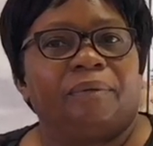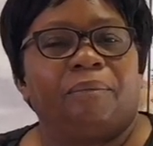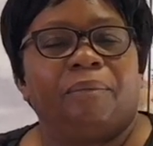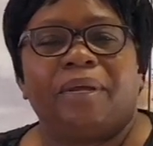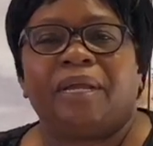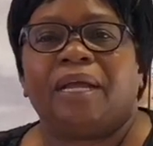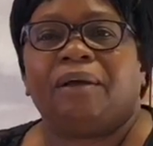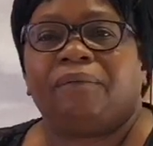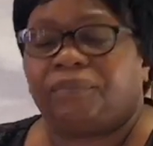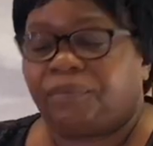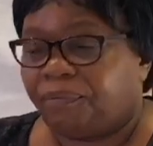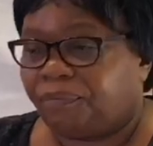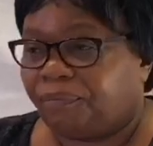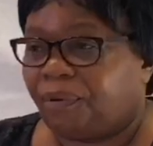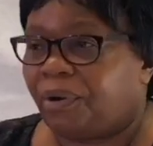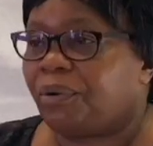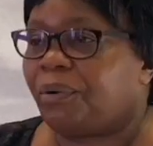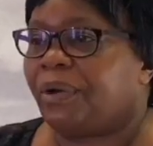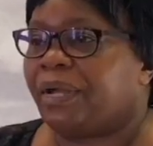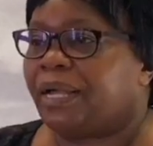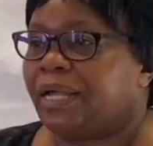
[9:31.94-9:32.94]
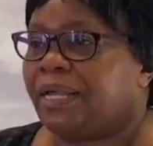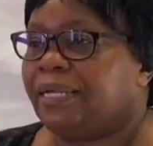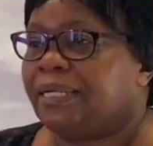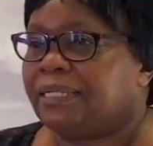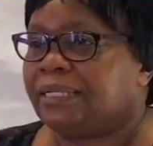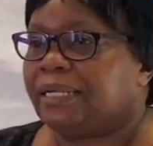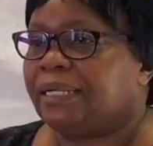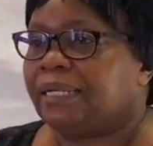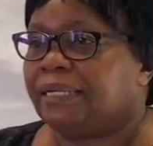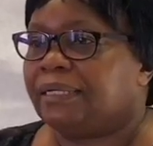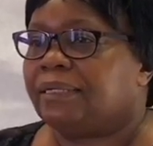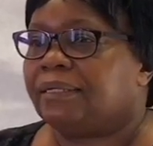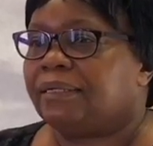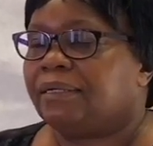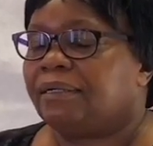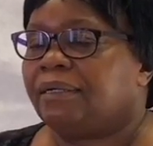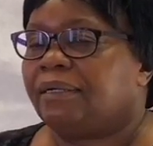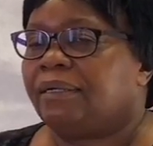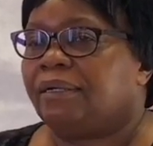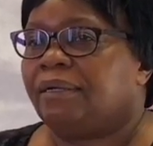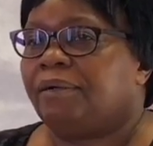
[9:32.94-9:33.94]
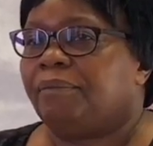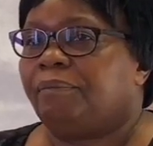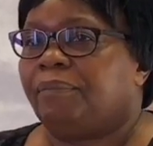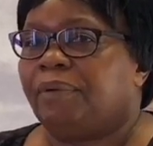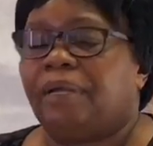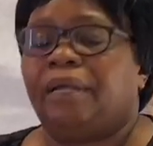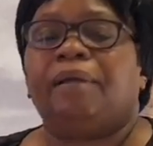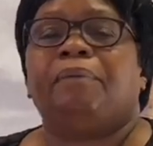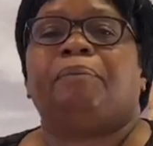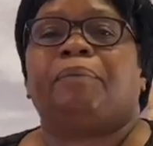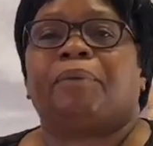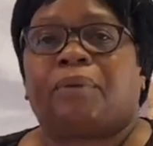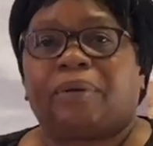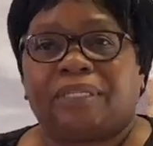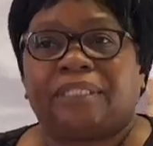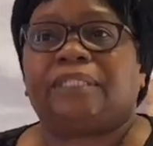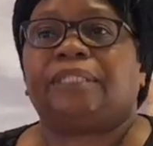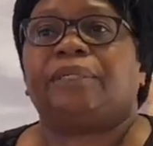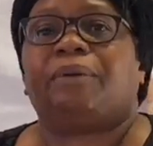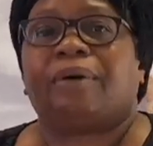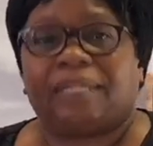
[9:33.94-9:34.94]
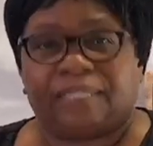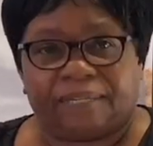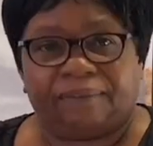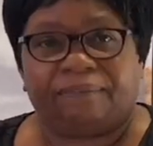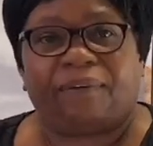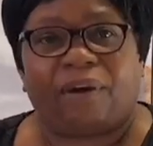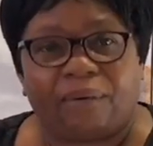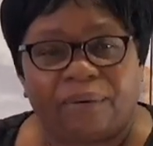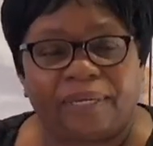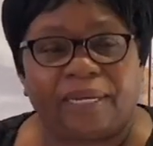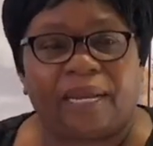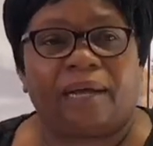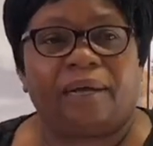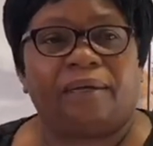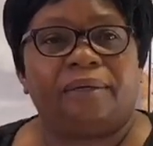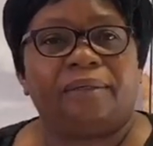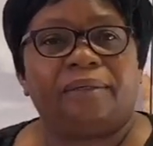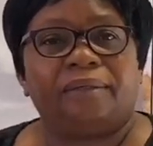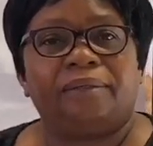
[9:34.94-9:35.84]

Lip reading: We have to follow her, isn't it? Because she was the founder.